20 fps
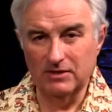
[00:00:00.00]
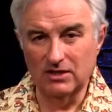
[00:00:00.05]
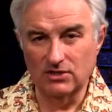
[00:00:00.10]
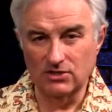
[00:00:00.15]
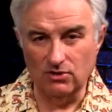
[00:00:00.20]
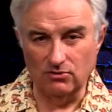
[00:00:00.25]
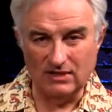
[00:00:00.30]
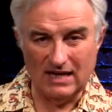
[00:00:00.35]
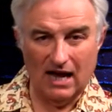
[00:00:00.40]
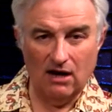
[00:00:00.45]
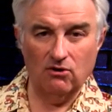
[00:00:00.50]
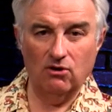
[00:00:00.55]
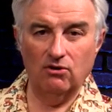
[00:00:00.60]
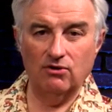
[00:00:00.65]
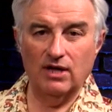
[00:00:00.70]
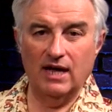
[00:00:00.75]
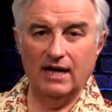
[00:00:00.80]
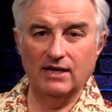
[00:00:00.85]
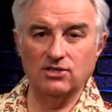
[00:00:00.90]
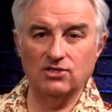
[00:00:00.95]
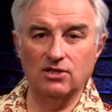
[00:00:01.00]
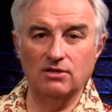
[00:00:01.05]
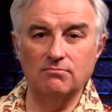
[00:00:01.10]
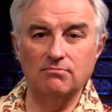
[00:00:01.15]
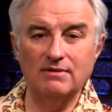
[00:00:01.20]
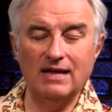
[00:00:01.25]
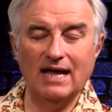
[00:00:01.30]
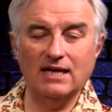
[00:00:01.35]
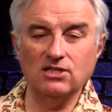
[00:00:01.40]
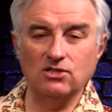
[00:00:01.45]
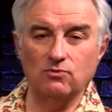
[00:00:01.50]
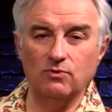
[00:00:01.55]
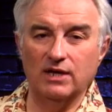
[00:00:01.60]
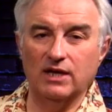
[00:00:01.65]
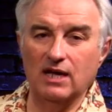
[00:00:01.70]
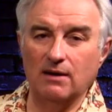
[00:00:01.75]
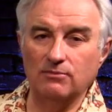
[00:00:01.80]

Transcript: So download iTerm. Next week,